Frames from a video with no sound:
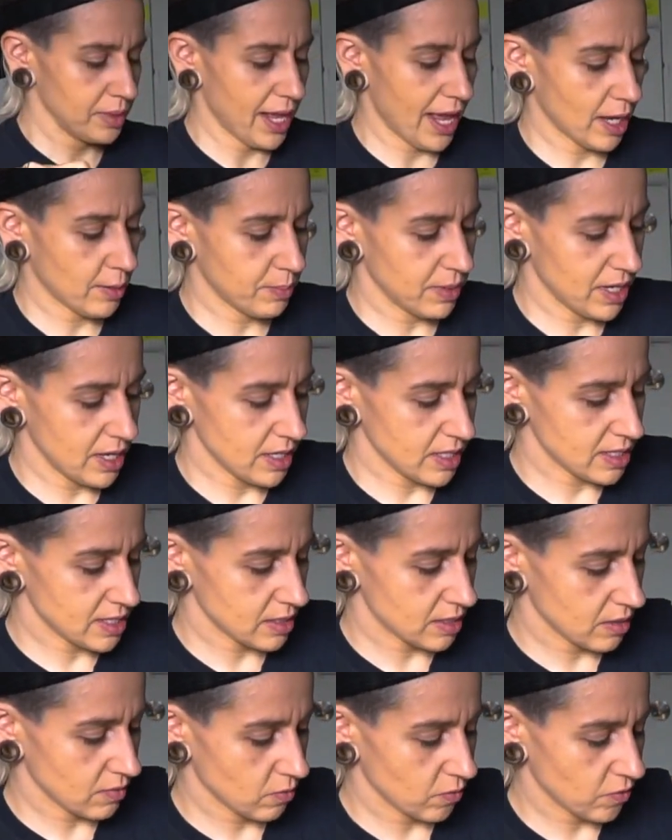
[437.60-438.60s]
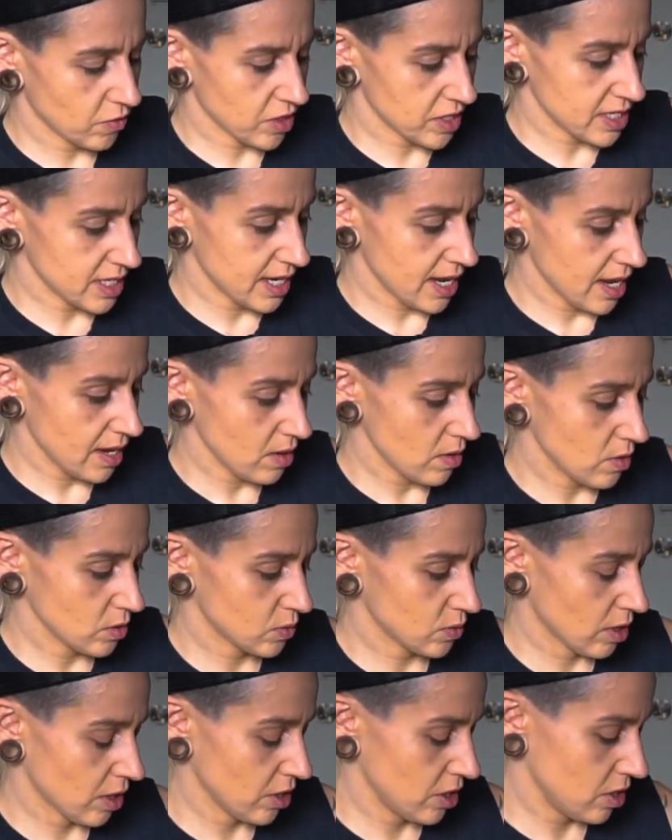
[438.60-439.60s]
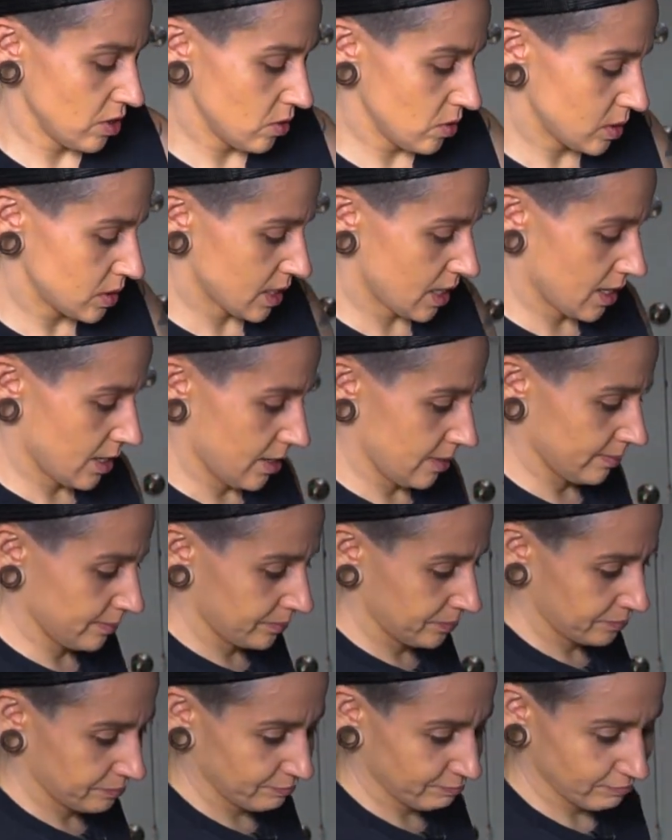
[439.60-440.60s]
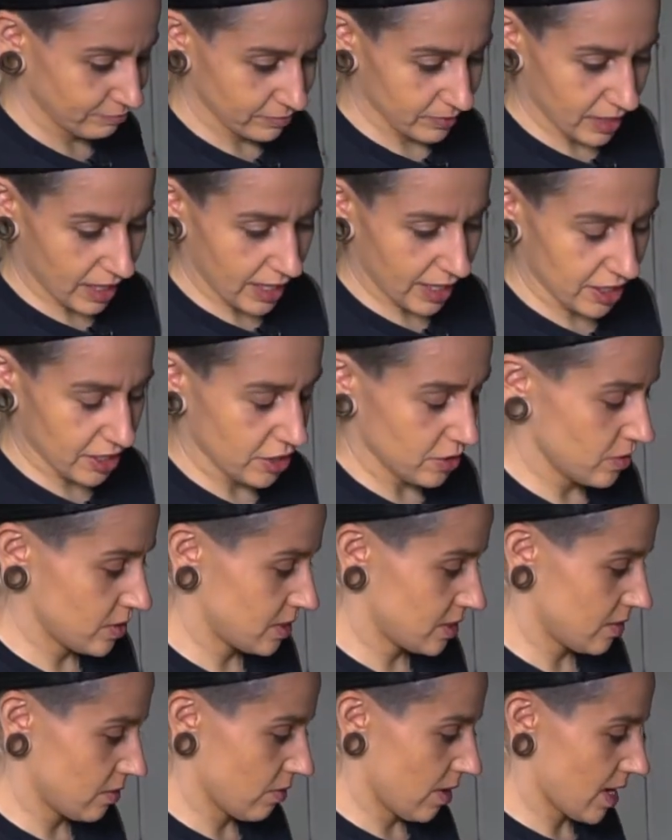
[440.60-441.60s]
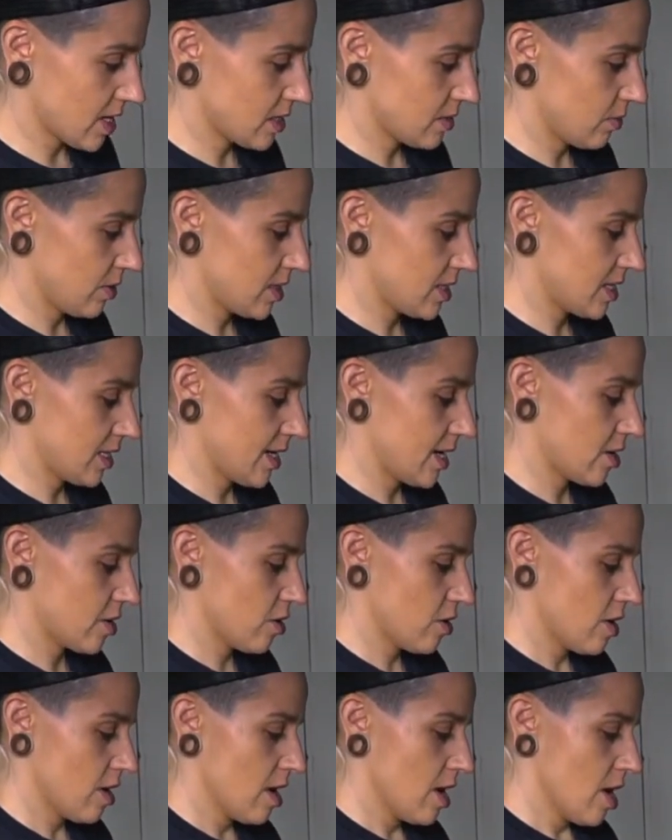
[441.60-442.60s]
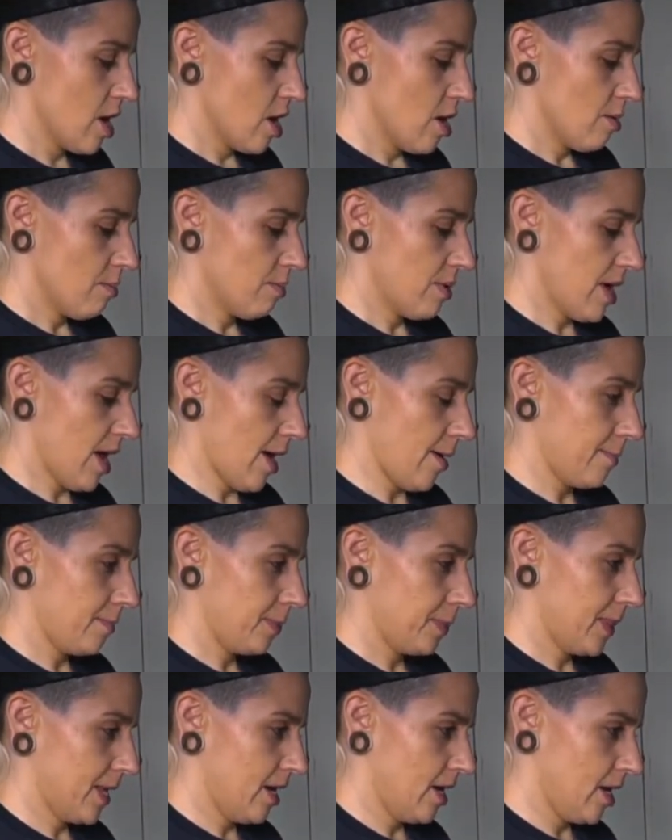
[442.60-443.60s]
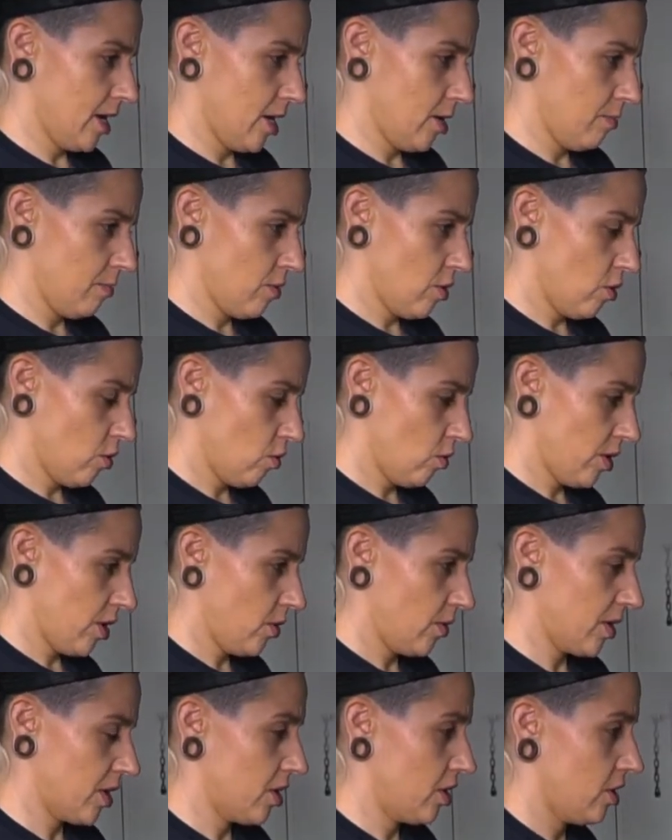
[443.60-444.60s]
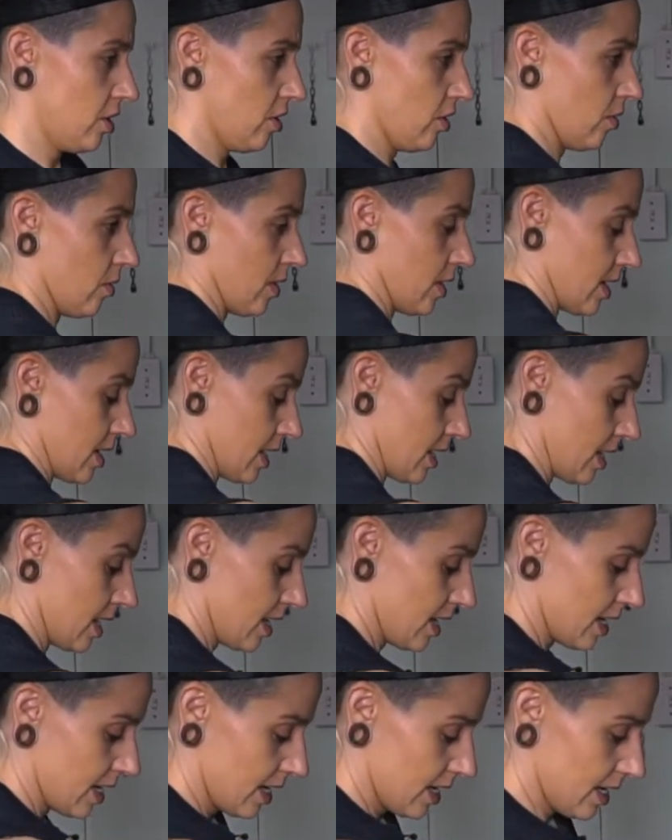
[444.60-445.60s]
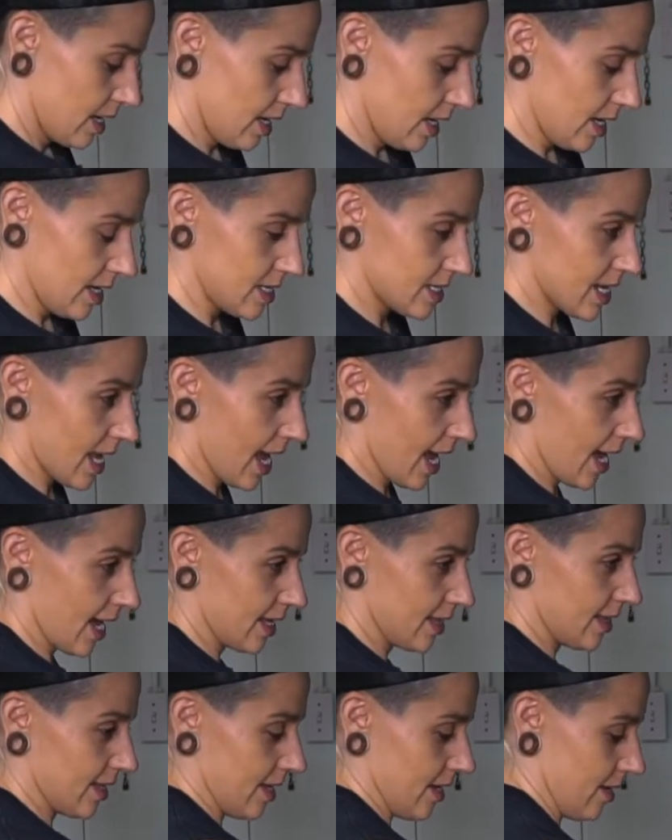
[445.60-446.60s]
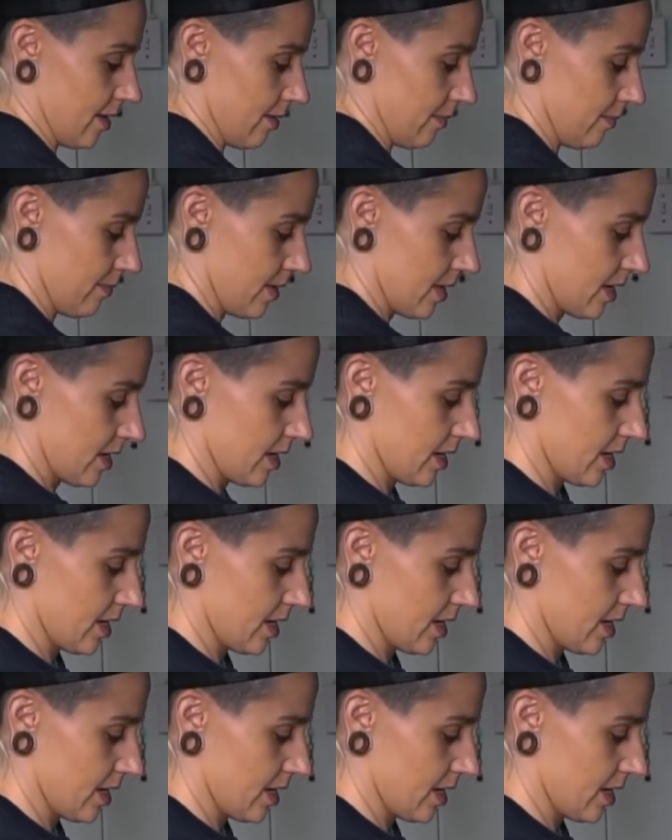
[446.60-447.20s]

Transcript: black beans for today It was what I'll use. Um, I could use the rice ones later. But yeah, um, what you want to do is add them